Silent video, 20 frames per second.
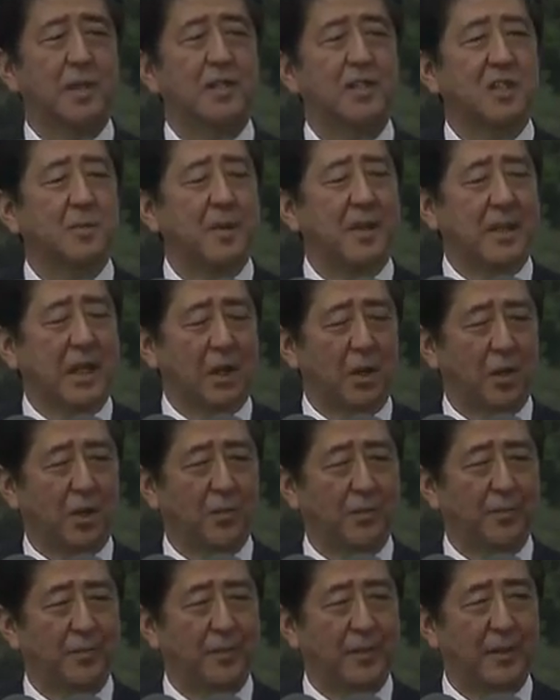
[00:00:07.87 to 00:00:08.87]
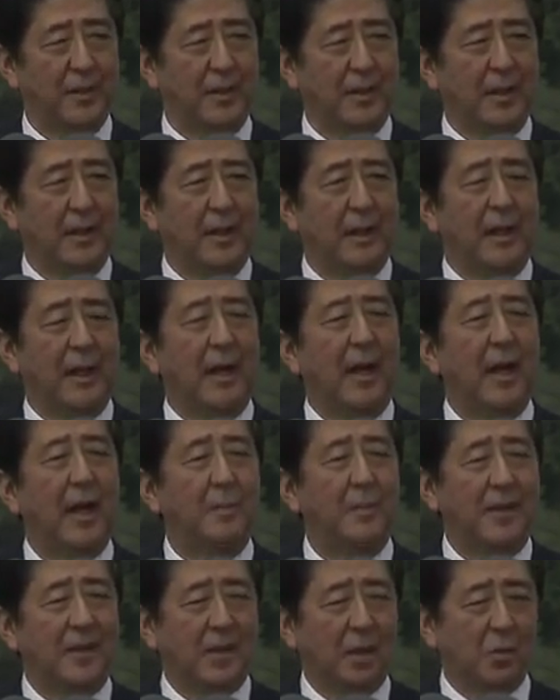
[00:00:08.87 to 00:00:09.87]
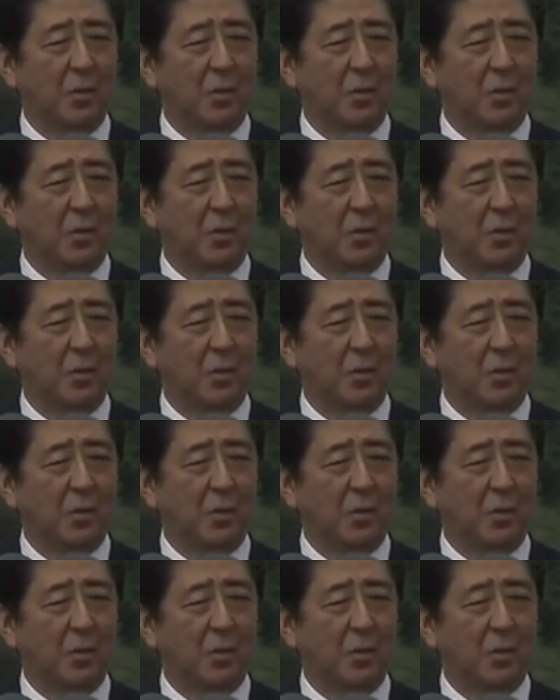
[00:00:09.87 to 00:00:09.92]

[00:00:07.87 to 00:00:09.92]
and all American citizens,